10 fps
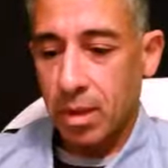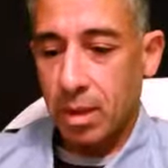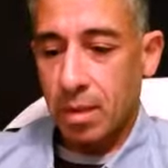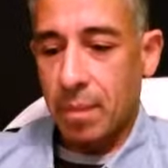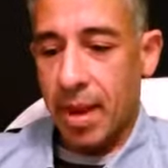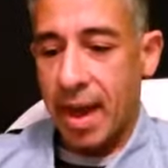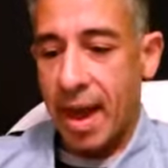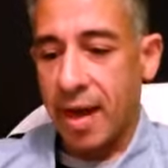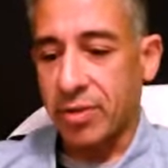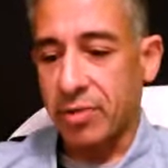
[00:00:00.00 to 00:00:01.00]
by
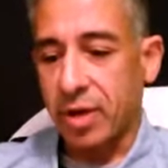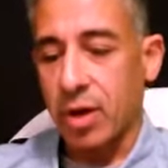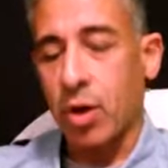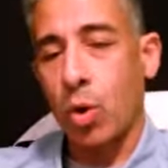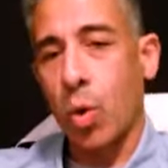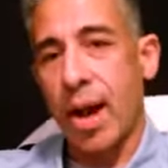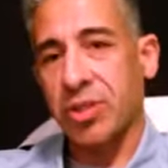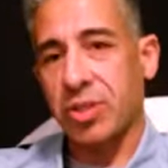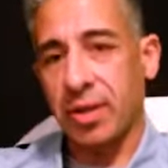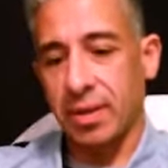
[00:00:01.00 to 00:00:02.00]
answering a
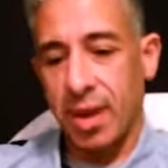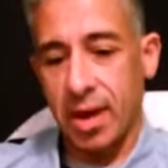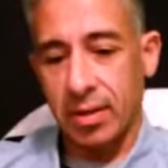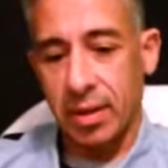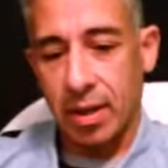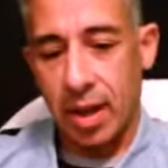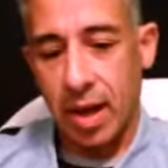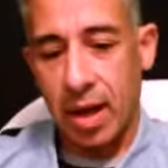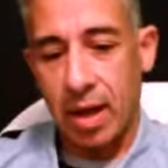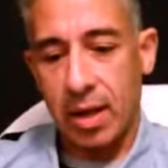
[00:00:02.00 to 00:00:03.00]
question that I,
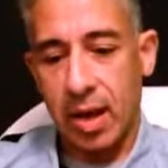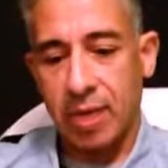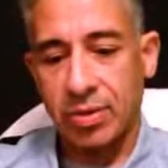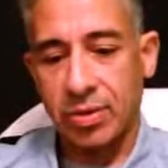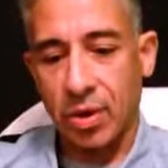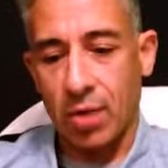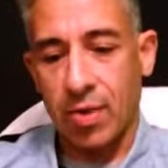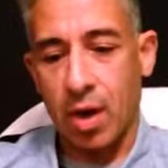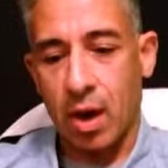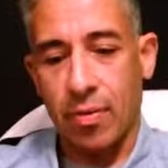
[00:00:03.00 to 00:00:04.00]
uh, I saw
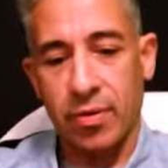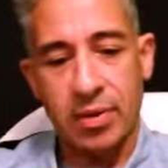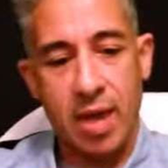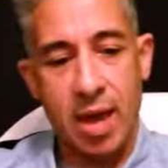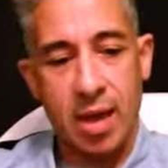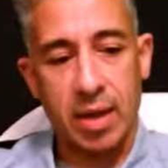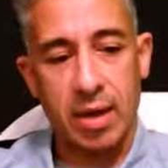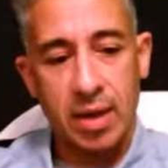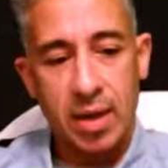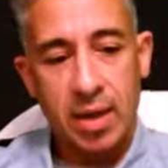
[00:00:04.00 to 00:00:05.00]
the other
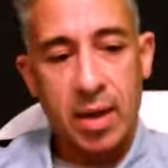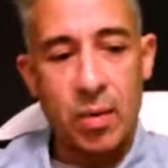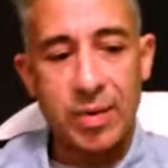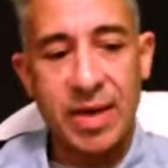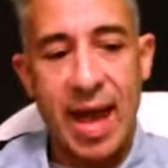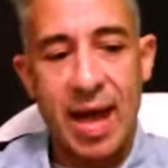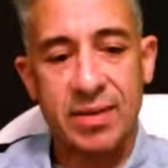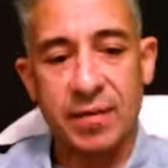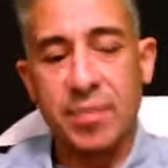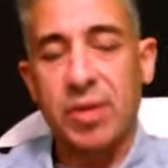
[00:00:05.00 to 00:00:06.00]
day. It wasn't
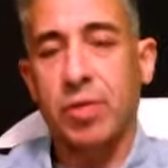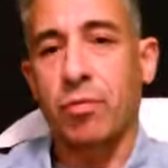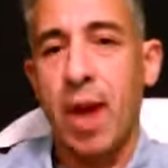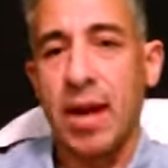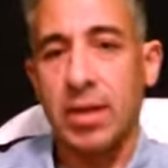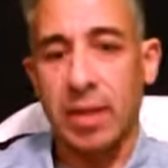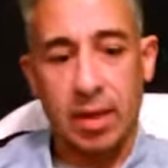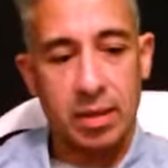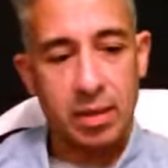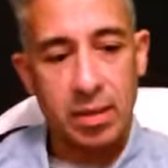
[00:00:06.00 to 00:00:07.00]
asked of me
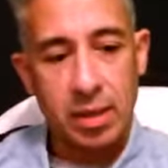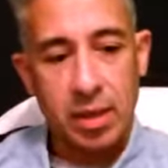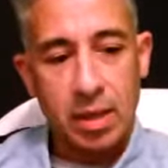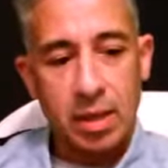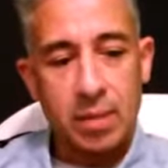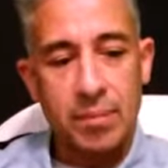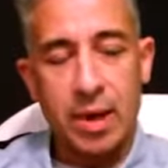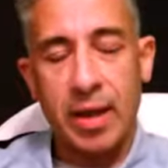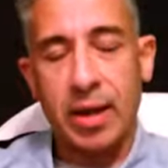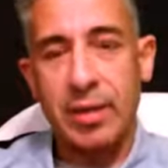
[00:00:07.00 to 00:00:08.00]
directly,
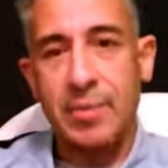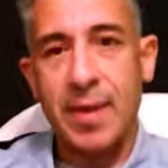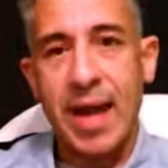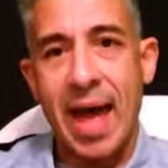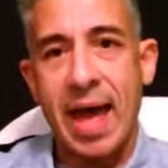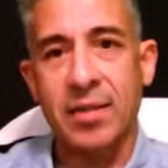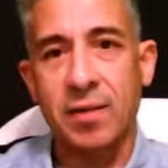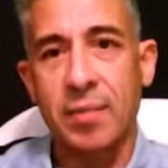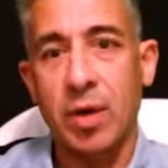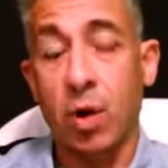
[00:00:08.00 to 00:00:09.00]
but it's been asked
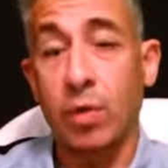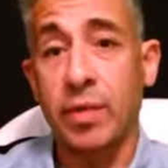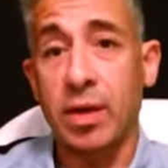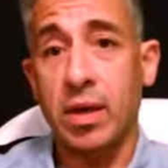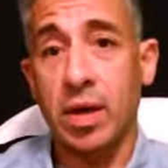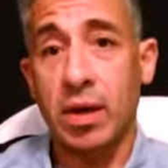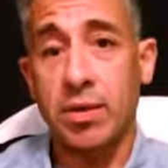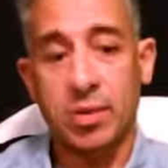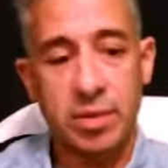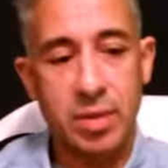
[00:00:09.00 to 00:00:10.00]
of me over the
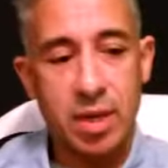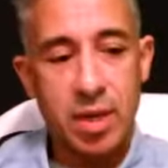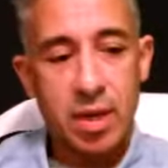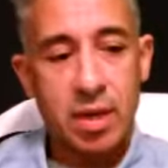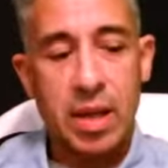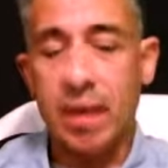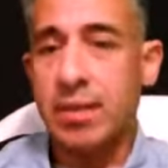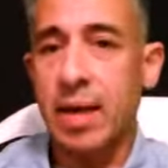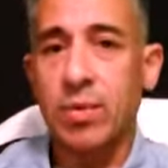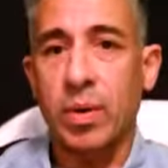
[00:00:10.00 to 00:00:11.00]
years. A lot of
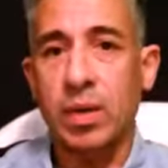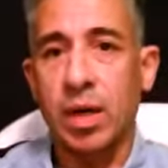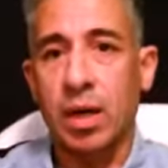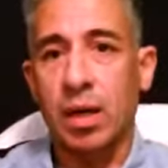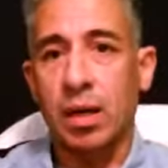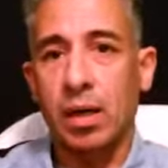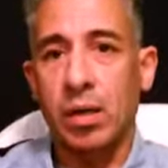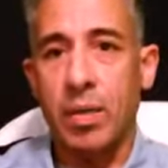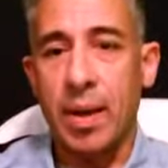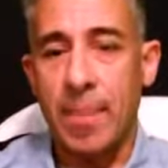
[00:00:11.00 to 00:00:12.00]
times when uh,
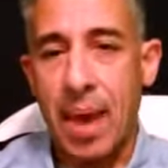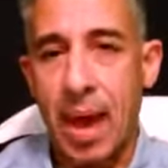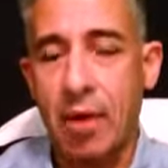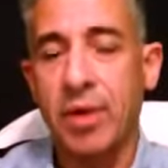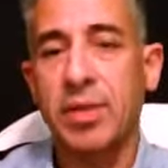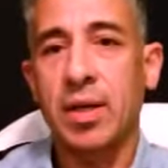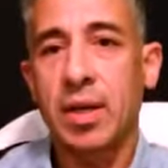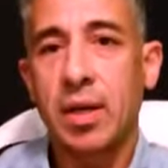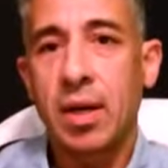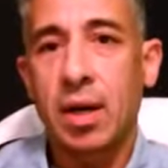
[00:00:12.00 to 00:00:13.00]
when a parent
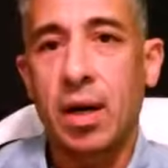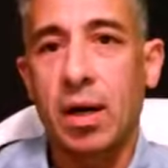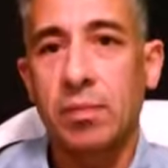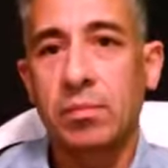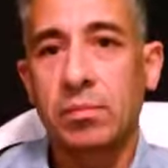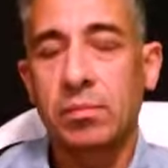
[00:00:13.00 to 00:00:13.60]
um,